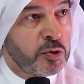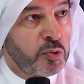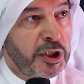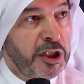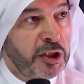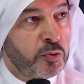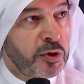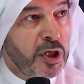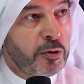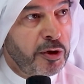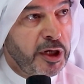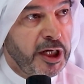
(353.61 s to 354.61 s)
we eat with
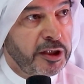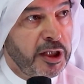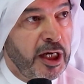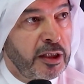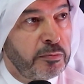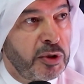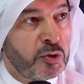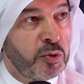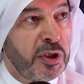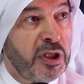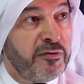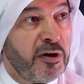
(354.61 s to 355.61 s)
our right hand, but
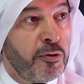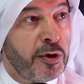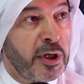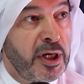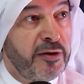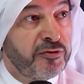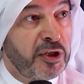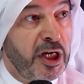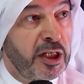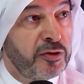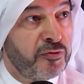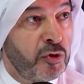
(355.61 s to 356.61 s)
we leave our left
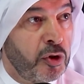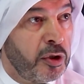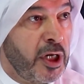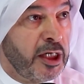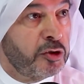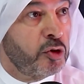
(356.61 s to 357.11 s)
hand for like